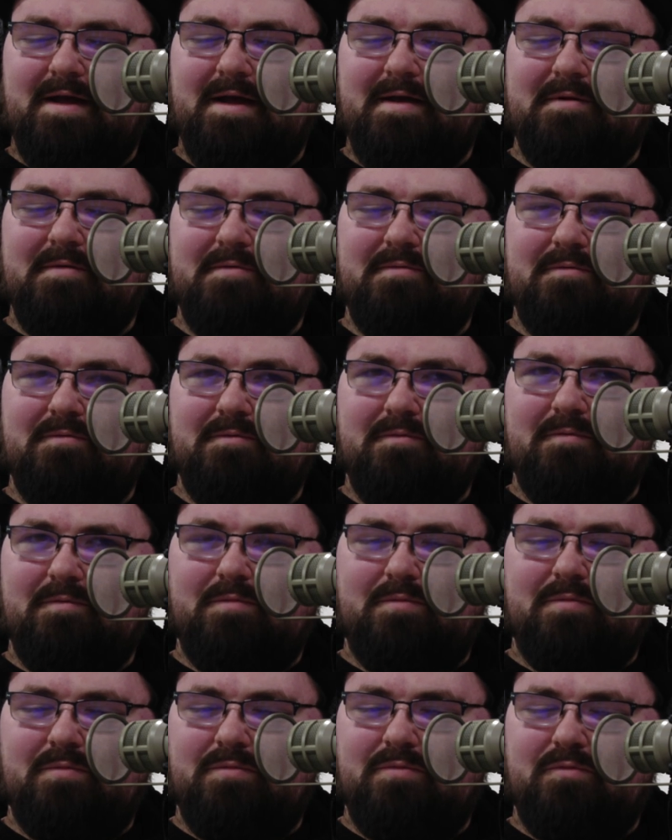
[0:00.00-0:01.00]
I
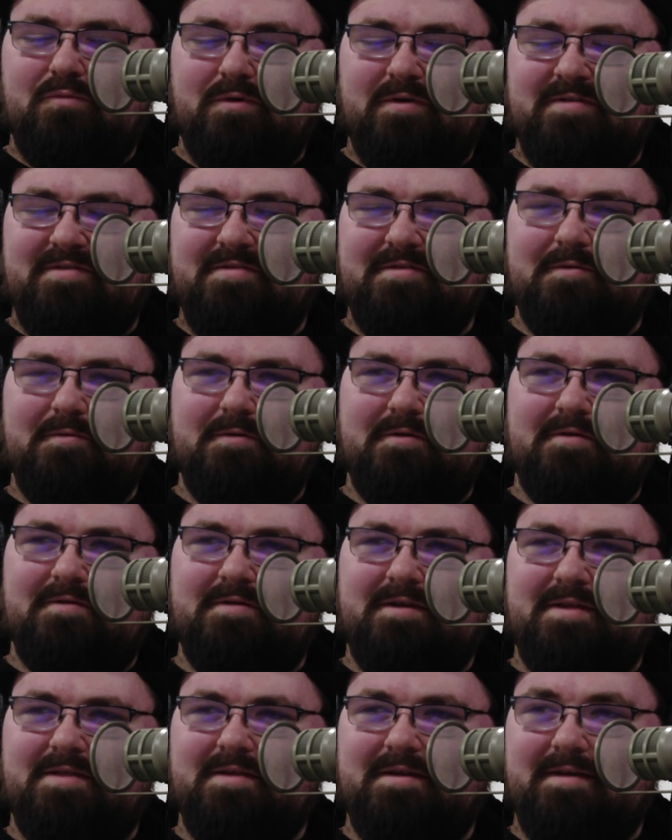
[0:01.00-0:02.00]
recently went on to
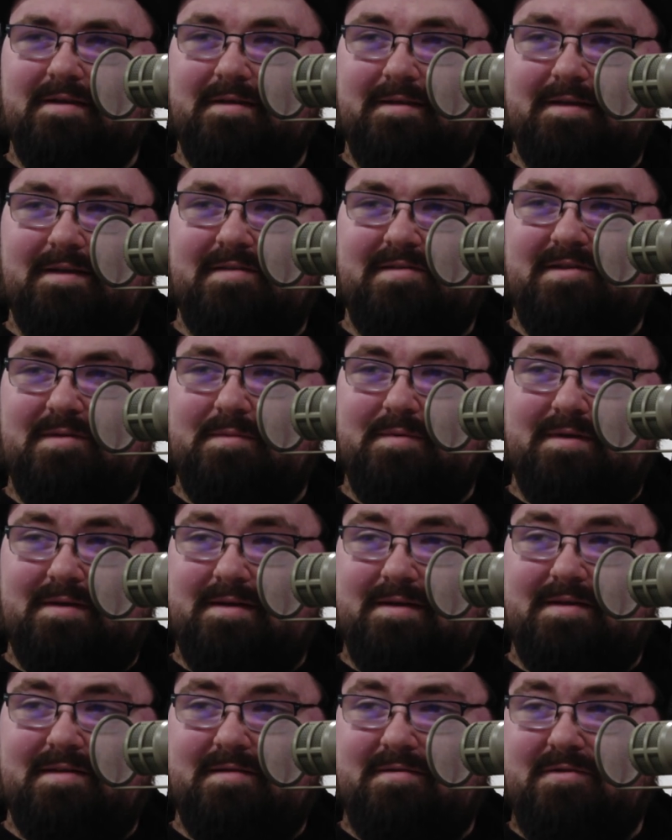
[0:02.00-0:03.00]
like the
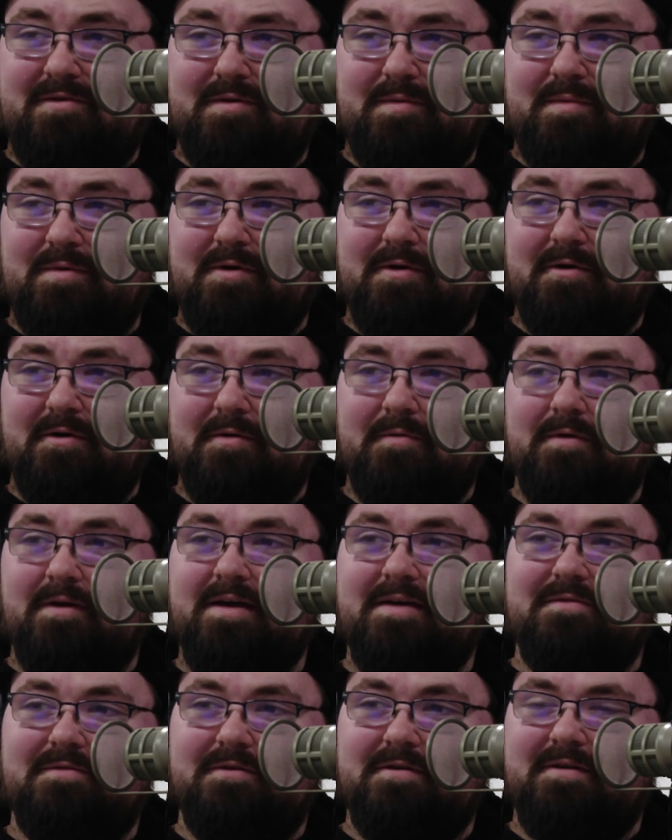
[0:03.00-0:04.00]
ECpe, CPRE,
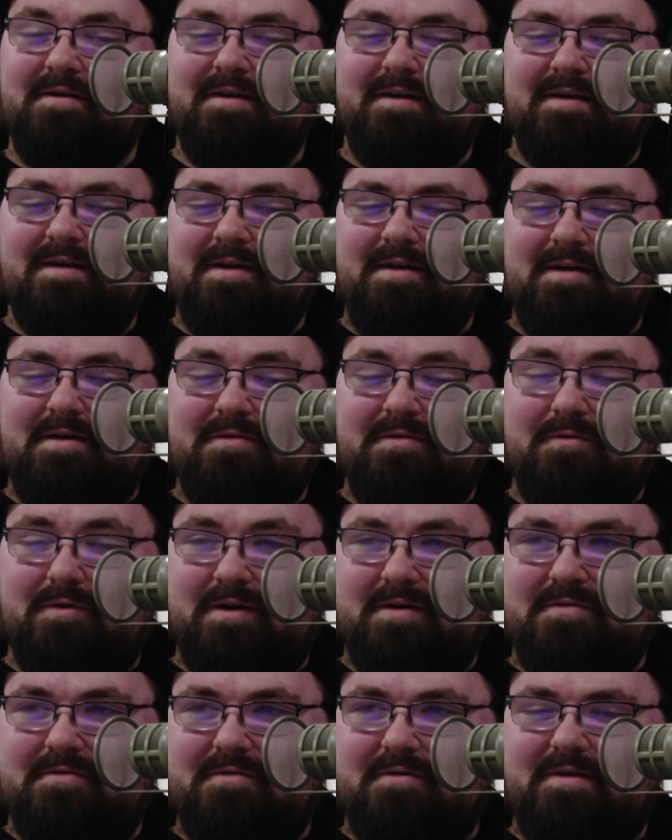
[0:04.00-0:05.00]
whatever
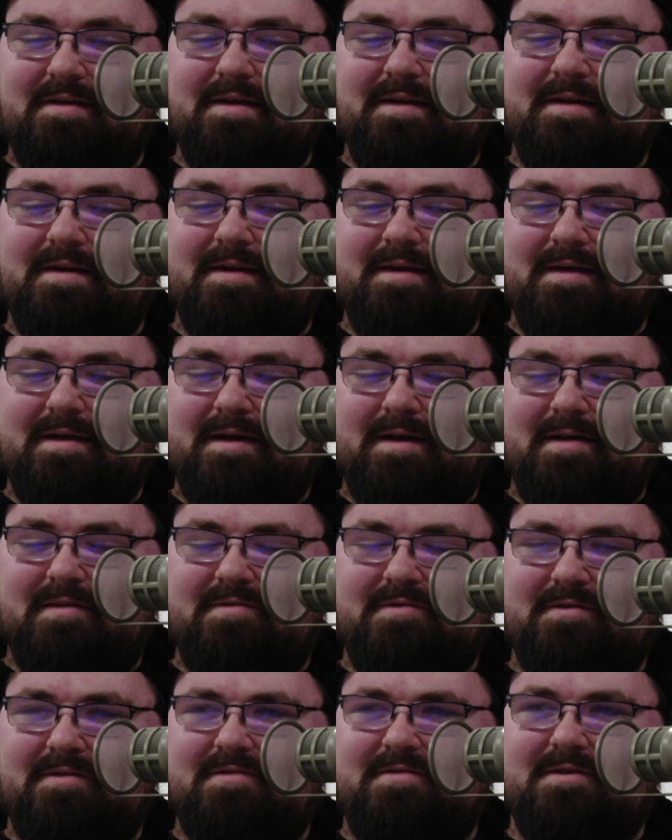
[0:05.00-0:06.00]
directory, and I
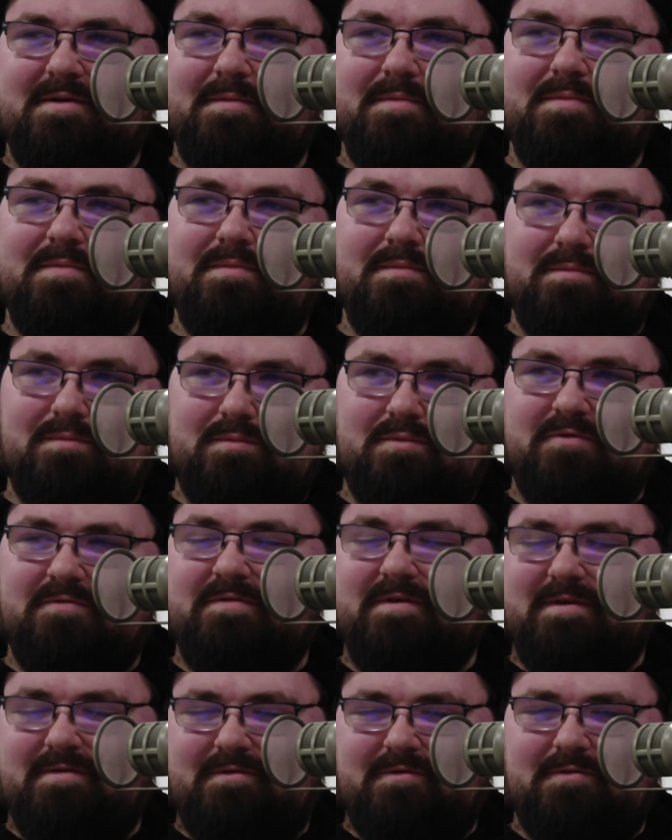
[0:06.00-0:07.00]
saw some
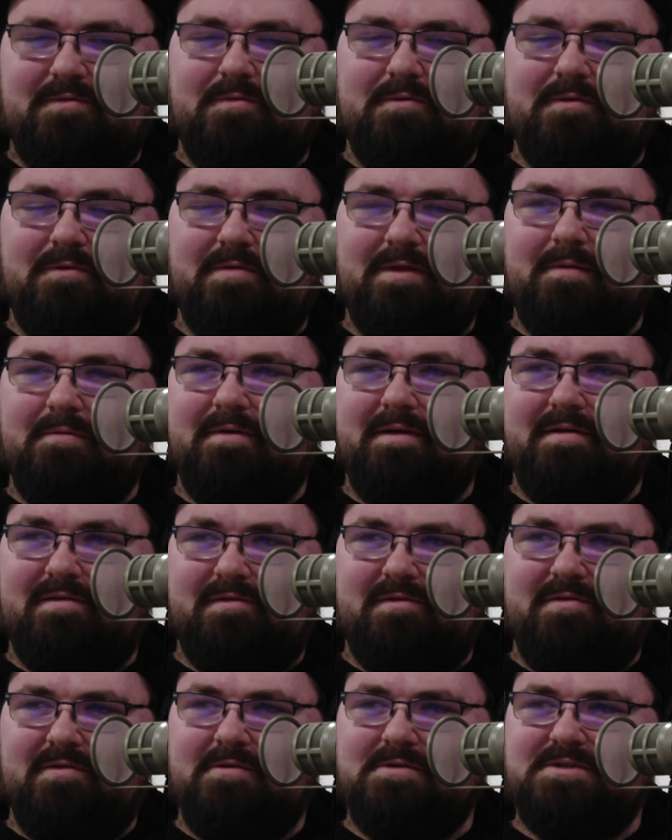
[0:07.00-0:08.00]
professors were labeled as
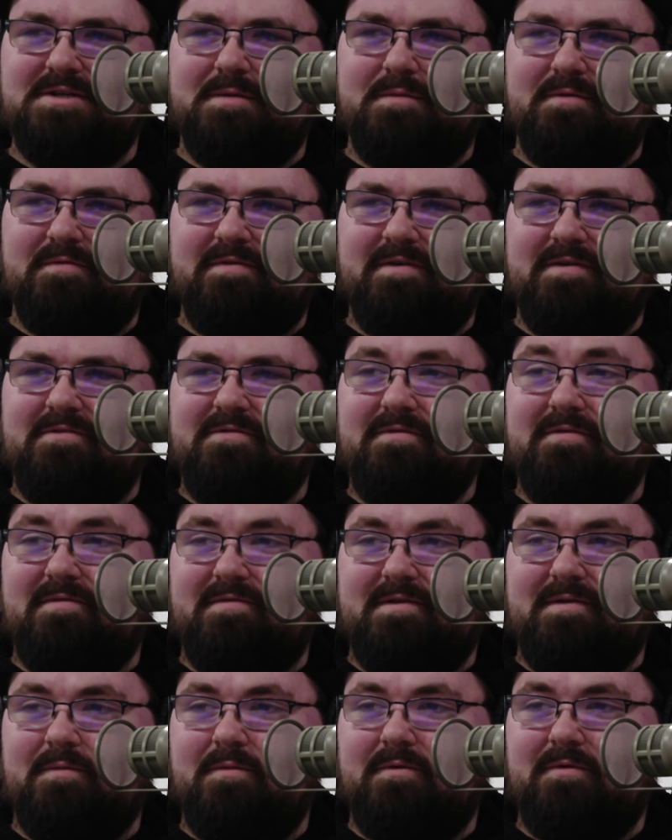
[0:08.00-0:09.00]
associate professors and
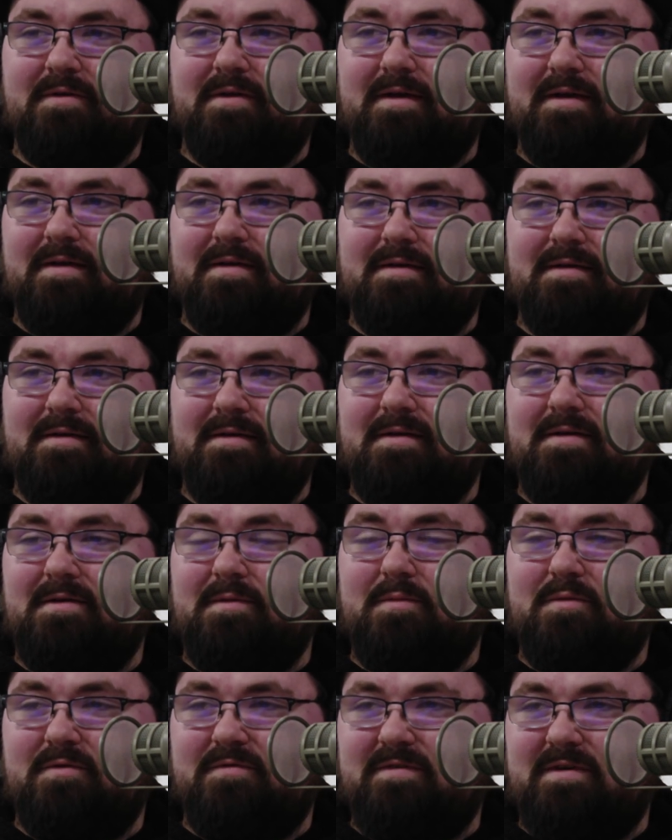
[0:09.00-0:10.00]
some were like
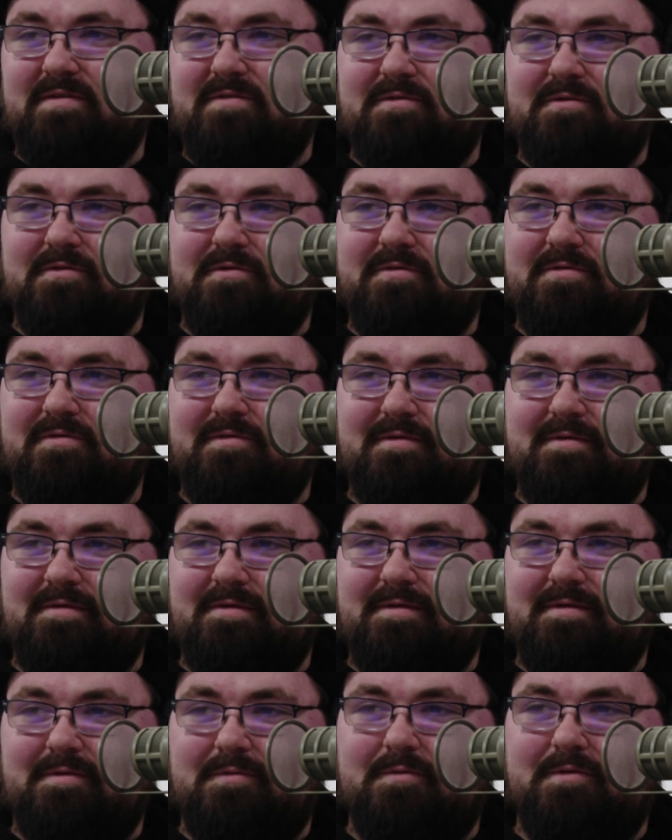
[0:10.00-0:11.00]
professors.
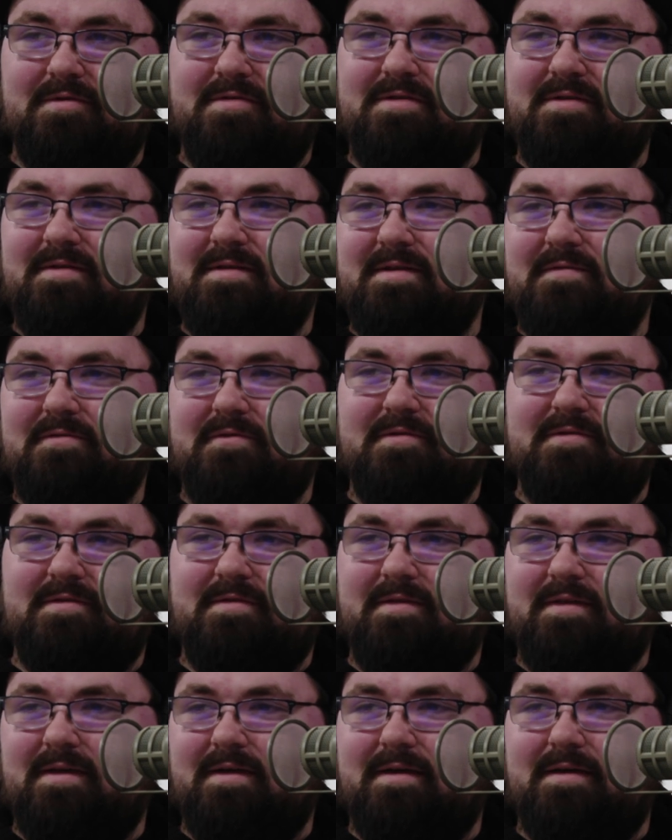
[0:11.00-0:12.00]
What's the difference
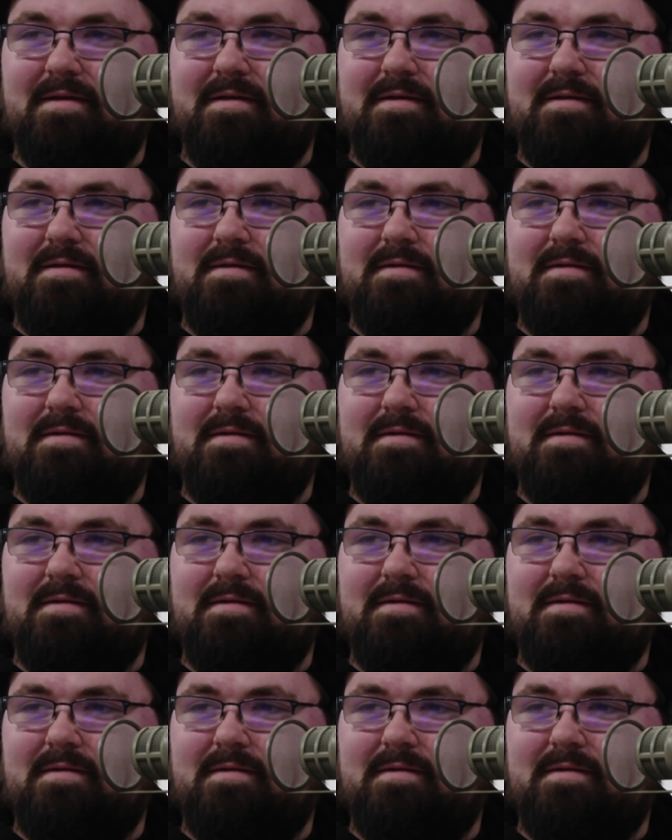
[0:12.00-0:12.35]
in that?